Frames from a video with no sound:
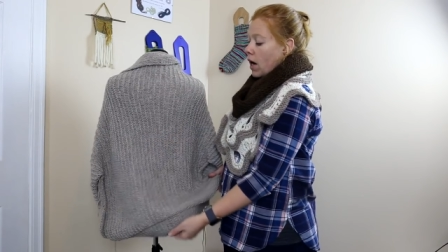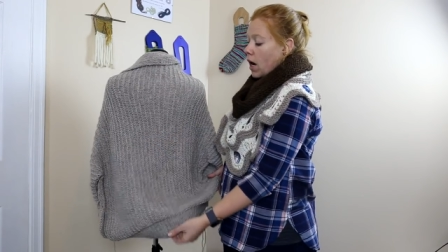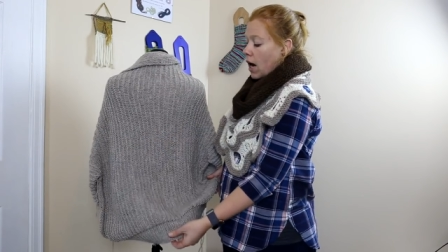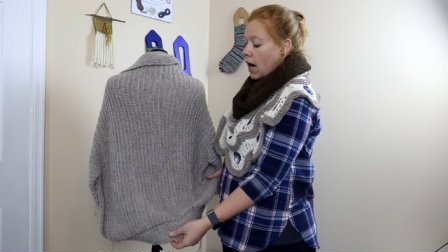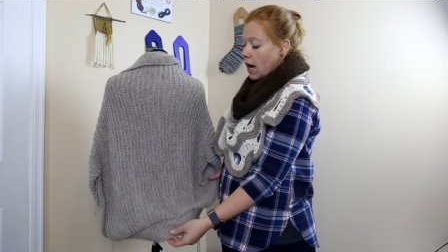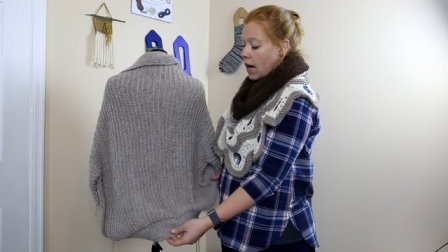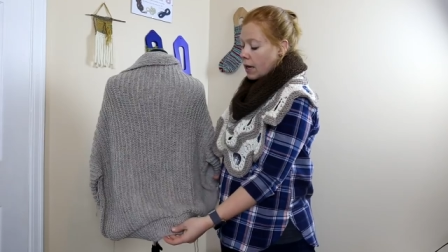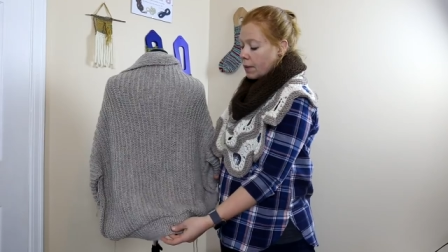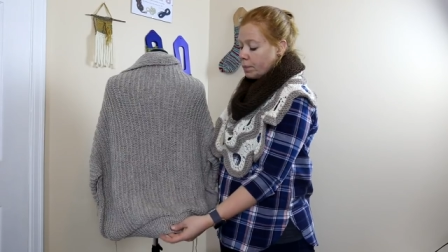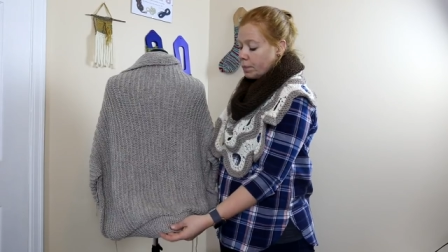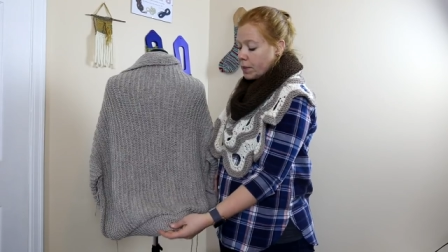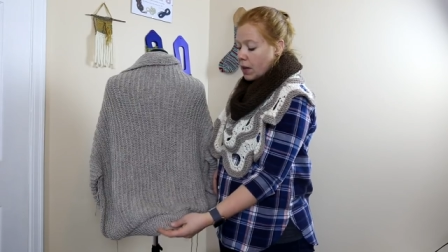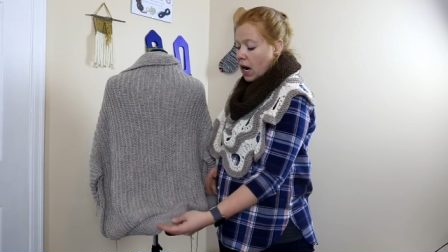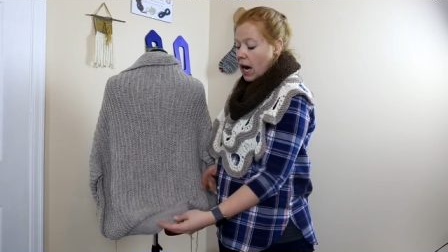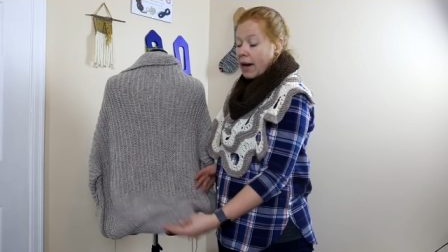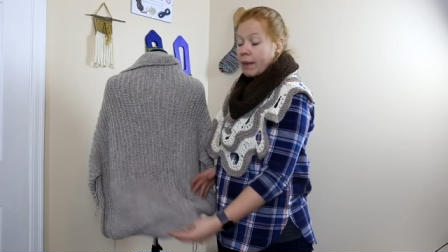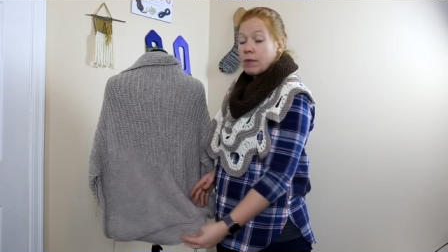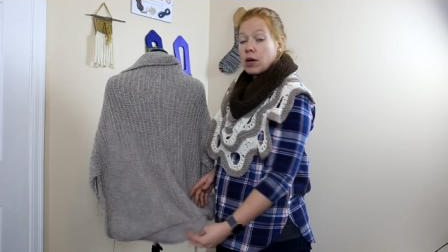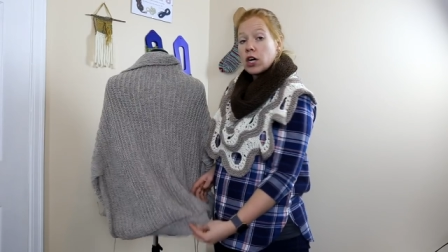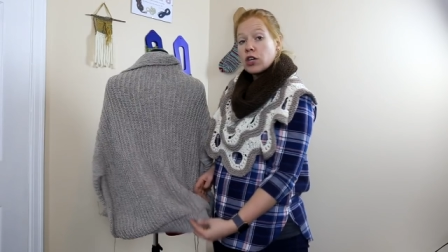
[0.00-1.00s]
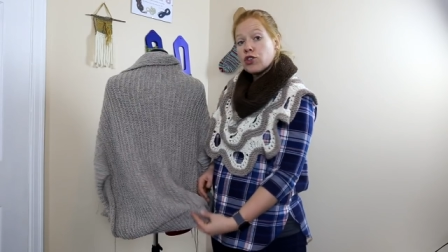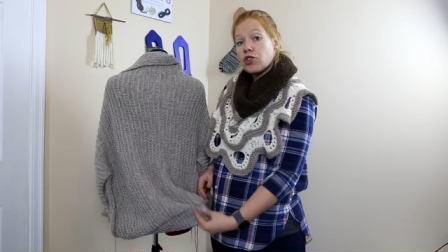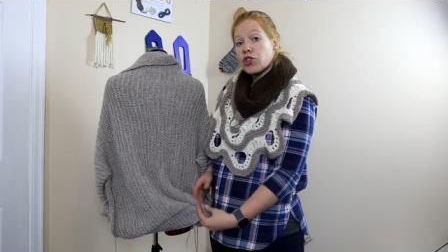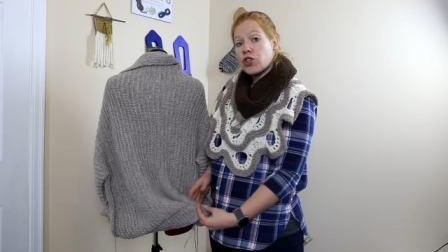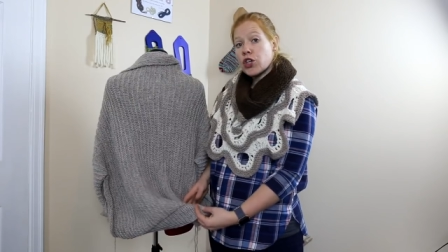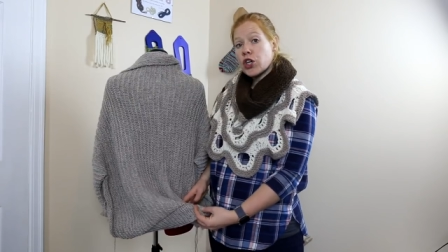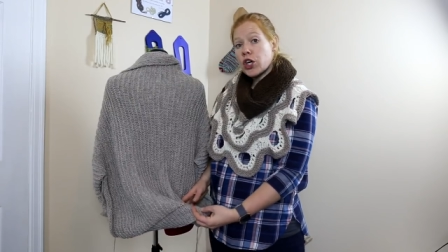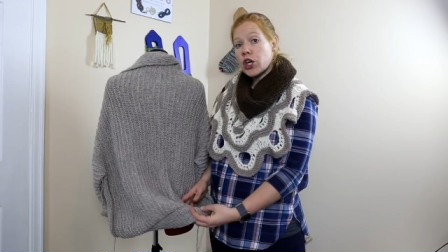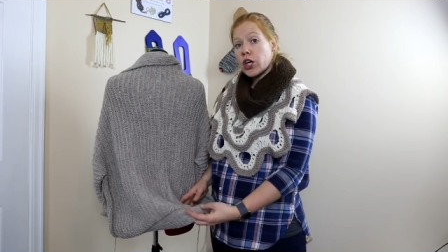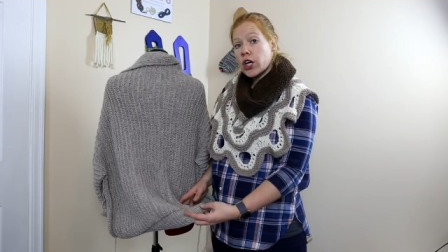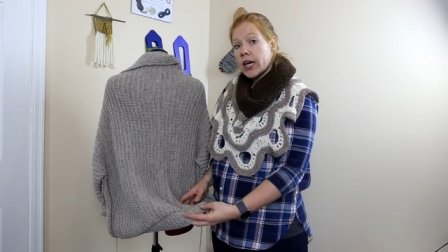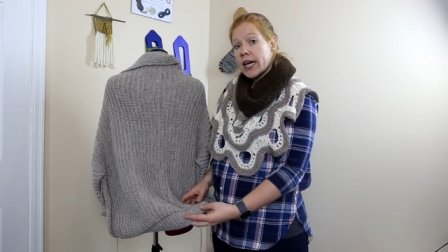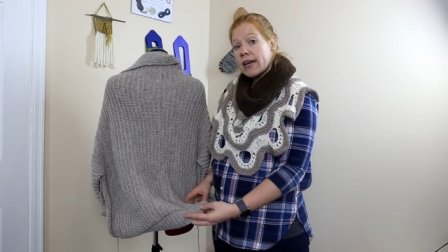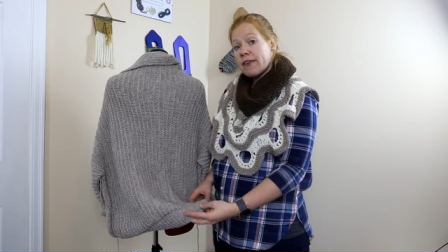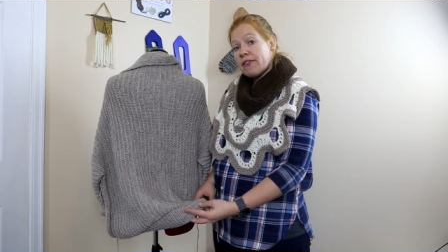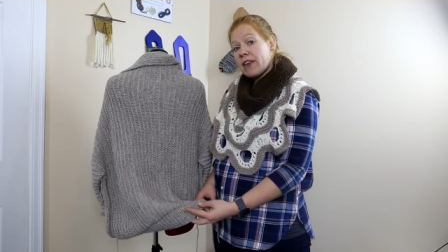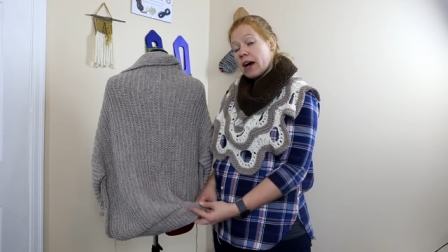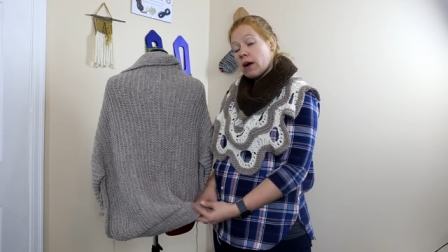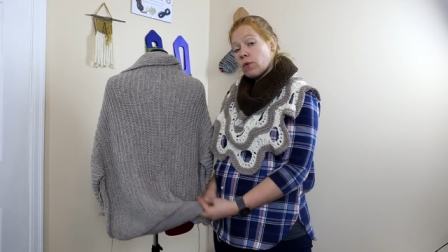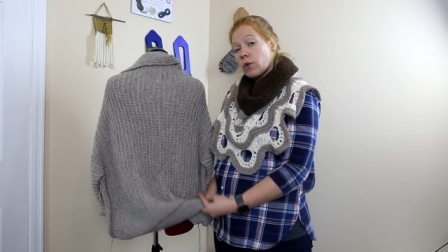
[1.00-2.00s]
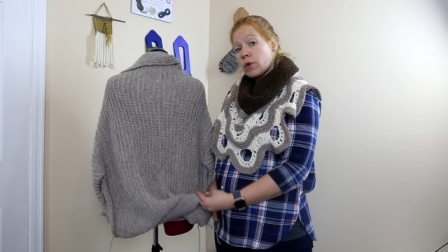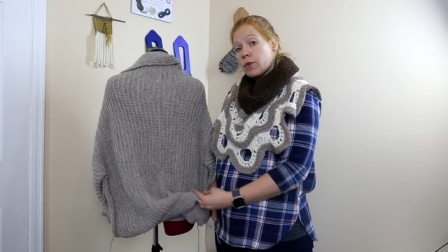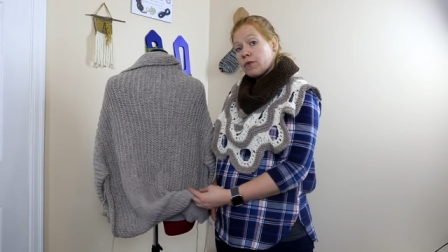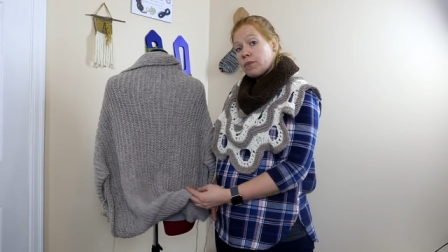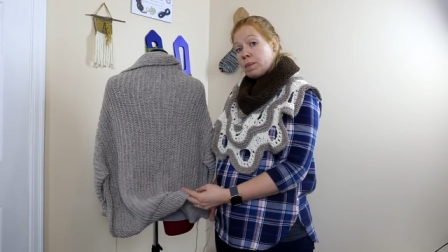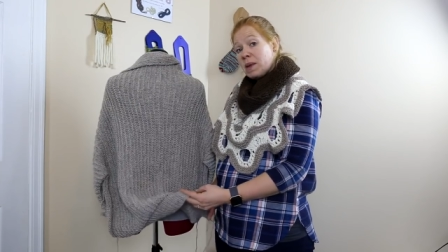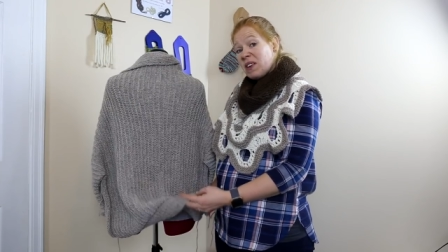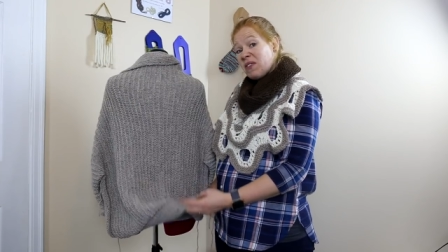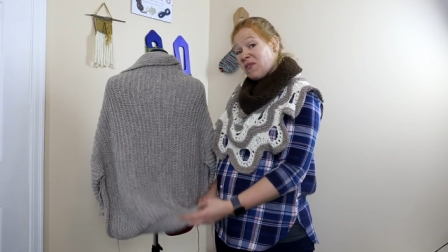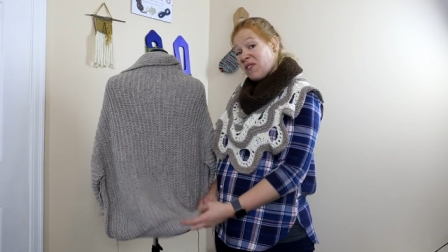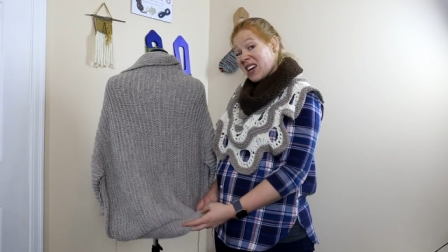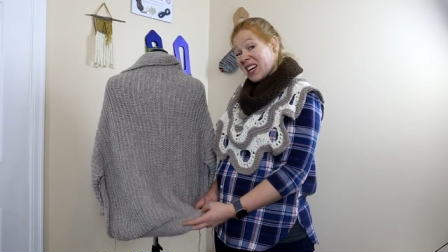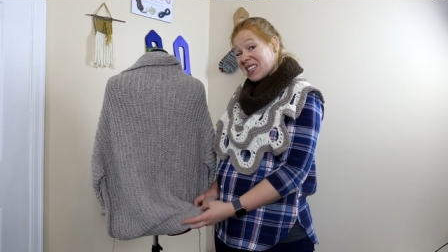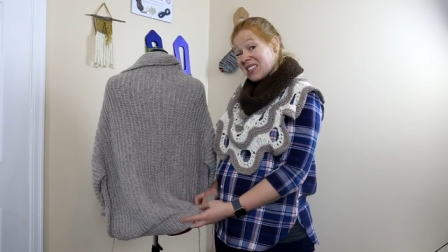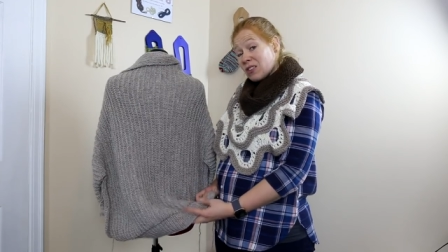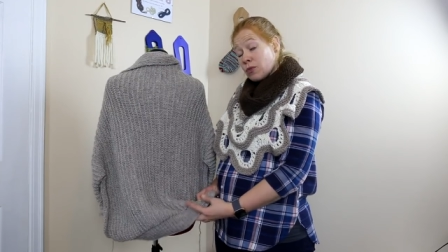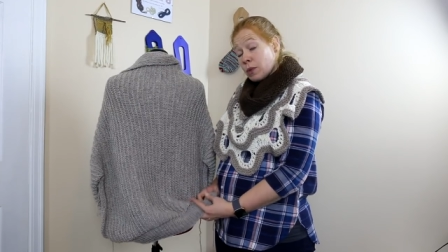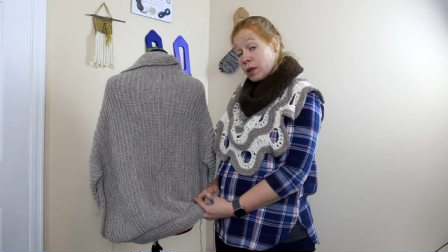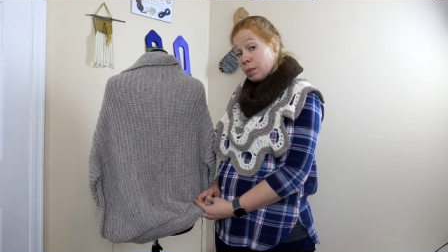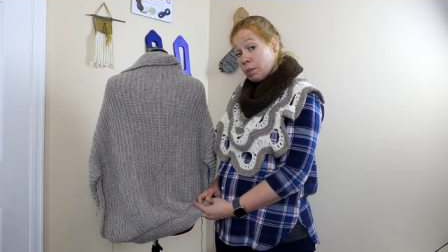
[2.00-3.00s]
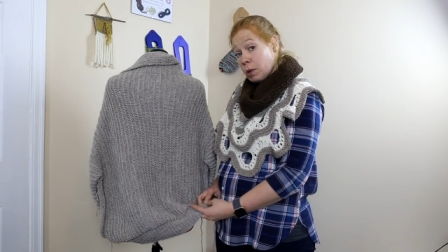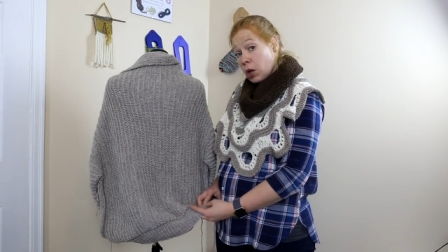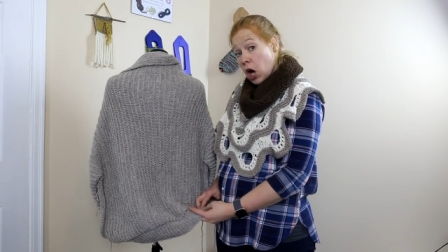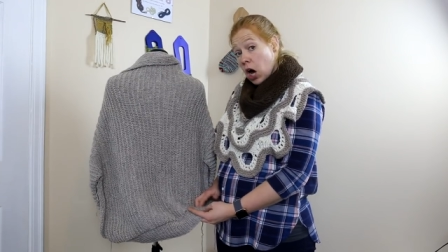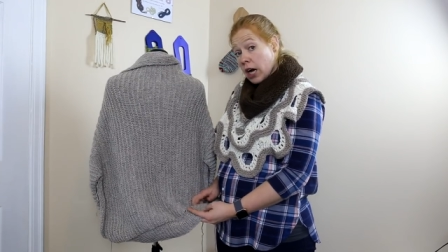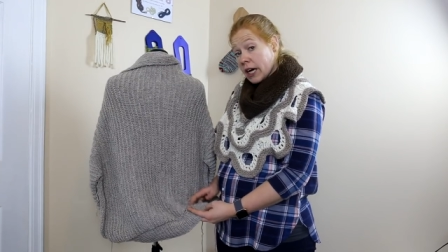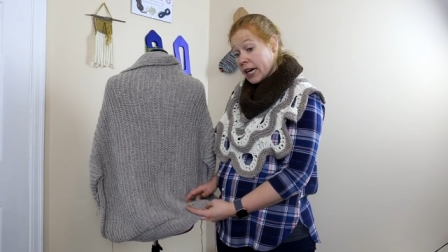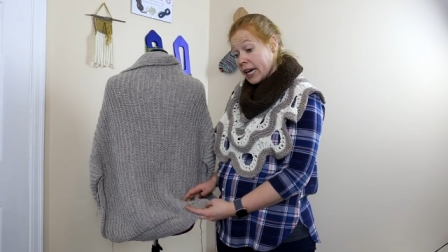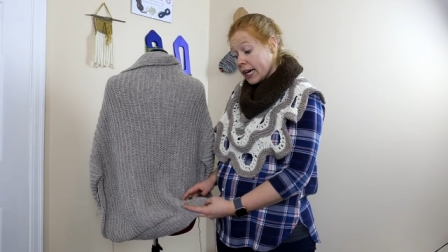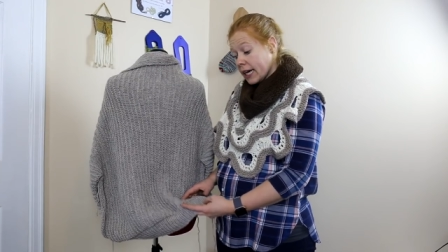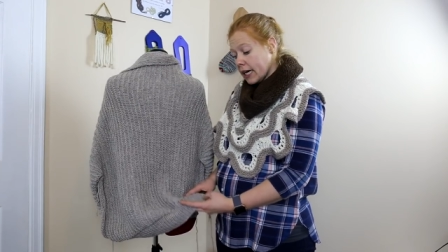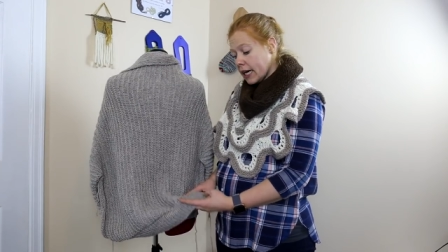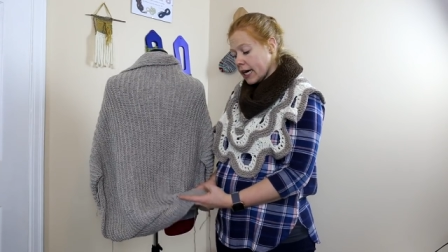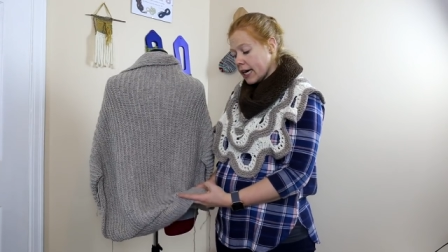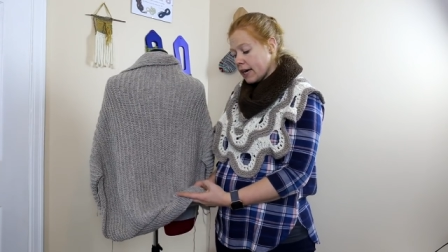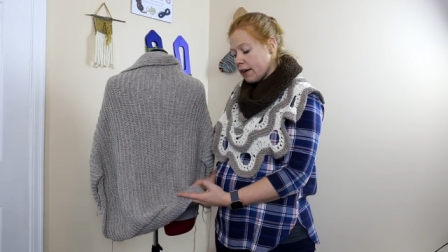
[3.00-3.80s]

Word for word: Um, I'm not sure if that will be fixed with blocking,